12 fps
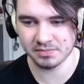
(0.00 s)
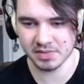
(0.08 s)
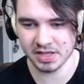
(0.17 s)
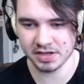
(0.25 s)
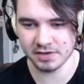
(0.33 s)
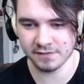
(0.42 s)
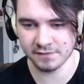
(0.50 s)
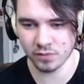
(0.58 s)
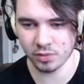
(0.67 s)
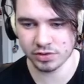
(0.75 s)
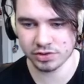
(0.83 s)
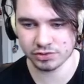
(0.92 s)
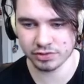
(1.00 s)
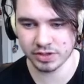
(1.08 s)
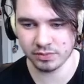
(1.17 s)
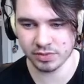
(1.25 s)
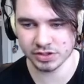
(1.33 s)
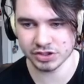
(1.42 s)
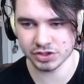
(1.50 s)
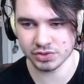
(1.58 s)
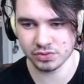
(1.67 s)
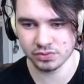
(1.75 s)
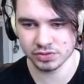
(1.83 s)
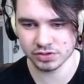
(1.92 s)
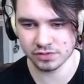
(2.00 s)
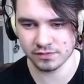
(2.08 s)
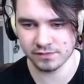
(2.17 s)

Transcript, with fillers: in four, three, one, two? So